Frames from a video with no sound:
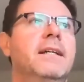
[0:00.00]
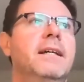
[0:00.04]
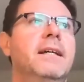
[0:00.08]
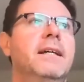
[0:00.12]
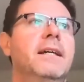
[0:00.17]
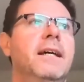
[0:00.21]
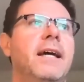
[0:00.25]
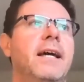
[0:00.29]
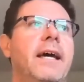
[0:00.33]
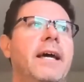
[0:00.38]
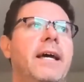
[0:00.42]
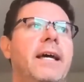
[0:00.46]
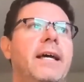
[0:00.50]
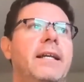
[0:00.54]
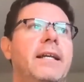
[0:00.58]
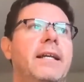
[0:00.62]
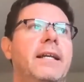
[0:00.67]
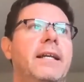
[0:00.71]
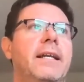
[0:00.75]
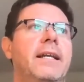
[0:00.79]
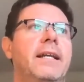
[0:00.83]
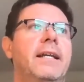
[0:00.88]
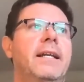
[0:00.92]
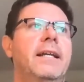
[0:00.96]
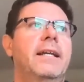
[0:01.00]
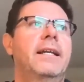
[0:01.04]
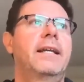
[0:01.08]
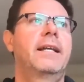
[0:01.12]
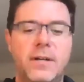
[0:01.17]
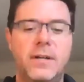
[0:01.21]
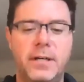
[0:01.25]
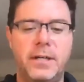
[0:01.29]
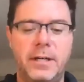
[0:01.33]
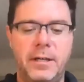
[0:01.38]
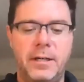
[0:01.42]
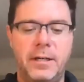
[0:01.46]
And at the
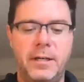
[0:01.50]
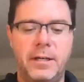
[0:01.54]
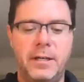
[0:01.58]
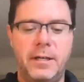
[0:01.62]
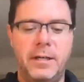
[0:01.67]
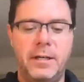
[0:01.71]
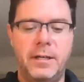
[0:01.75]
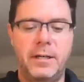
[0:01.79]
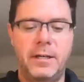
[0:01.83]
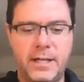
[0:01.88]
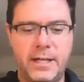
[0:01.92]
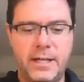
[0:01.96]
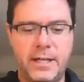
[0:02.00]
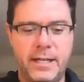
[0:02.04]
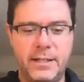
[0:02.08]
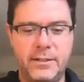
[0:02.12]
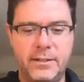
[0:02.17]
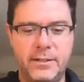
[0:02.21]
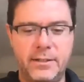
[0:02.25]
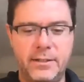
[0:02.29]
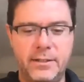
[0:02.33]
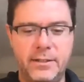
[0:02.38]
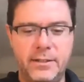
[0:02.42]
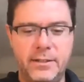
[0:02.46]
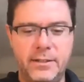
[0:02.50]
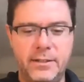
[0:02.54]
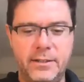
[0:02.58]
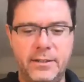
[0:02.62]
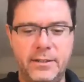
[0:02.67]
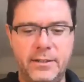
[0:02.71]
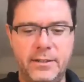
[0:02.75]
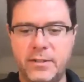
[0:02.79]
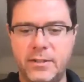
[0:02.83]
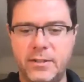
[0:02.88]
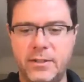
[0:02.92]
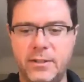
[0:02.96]
time, I had a choice.